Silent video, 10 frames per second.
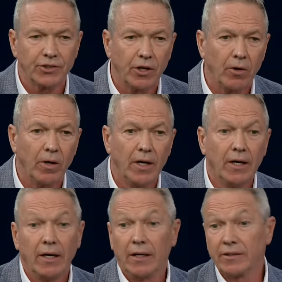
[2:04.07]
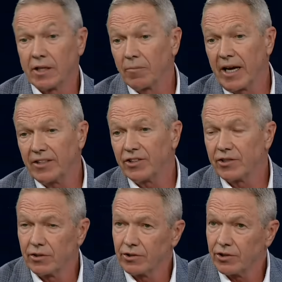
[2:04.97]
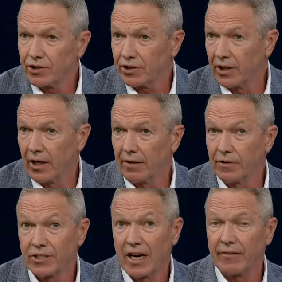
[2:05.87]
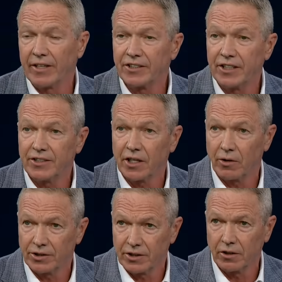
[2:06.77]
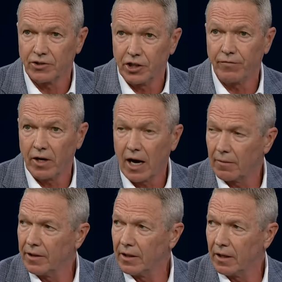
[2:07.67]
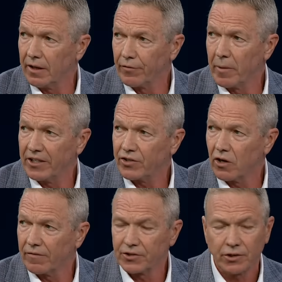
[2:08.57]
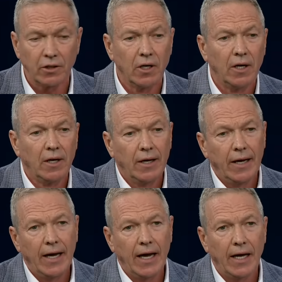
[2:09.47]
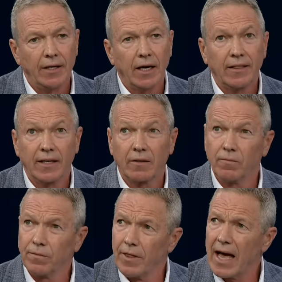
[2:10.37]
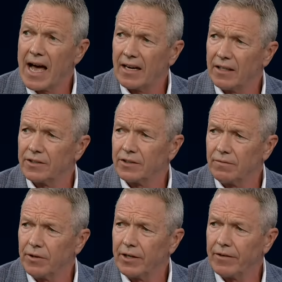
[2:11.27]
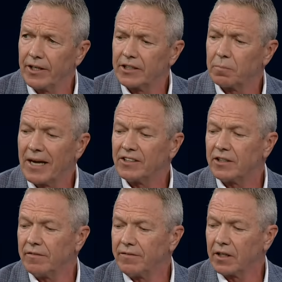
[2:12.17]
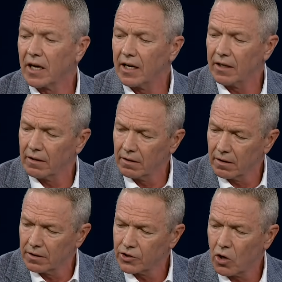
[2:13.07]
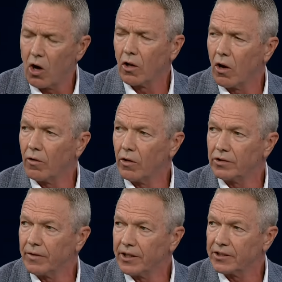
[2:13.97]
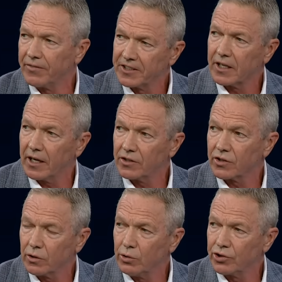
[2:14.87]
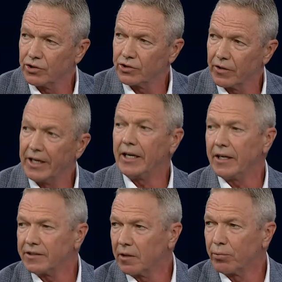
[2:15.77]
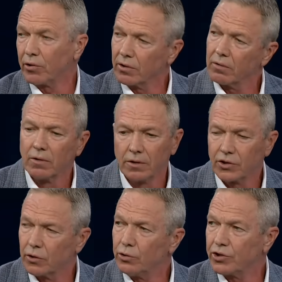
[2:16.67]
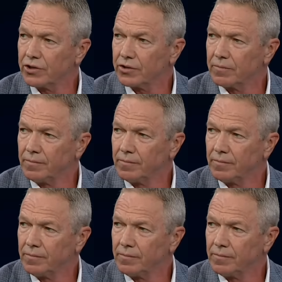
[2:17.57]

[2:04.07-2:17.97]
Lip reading: So in some cases, there's not even a CISO, it's still a chief information officer. And I think for that, it's very, very expensive to kind of install all those very sophisticated solutions. So they need simpler solutions.